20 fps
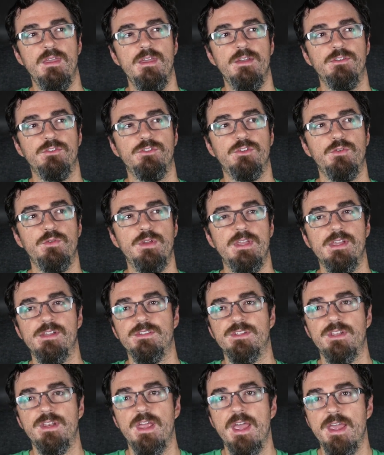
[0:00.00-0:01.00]
So he
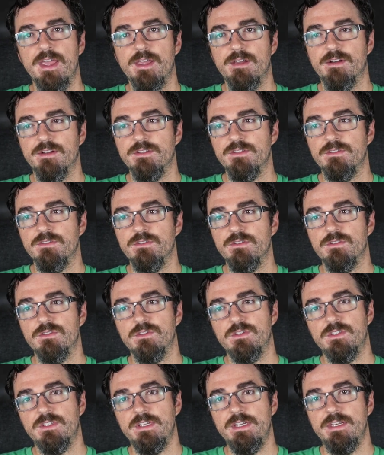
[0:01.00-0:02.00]
has an Aeon
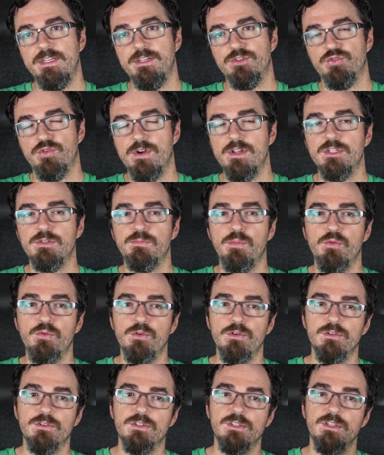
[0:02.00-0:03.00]
CD
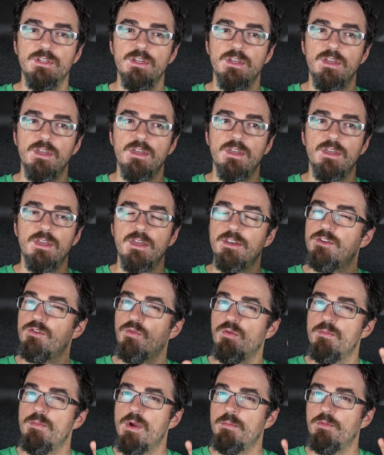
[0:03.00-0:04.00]
transport, don't
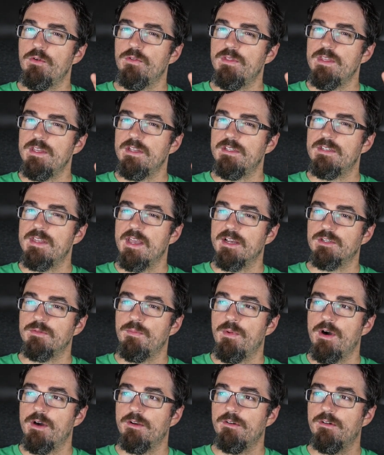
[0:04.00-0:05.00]
remember the exact
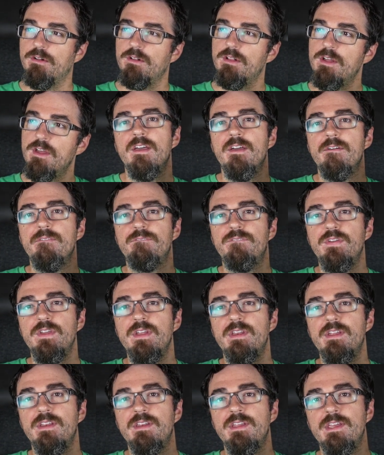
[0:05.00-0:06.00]
model,
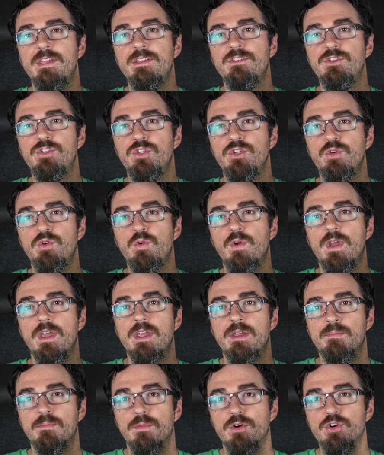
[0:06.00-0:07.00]
feeding into
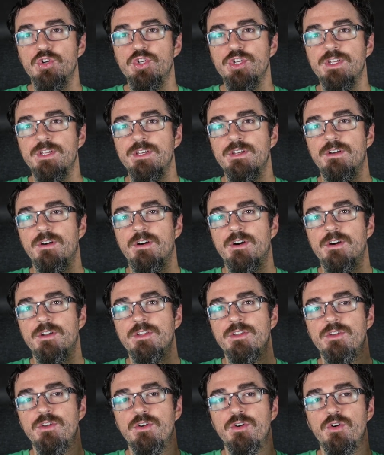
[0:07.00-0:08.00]
a merging
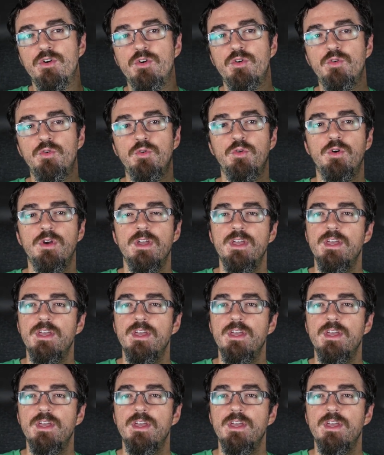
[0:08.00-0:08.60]
audio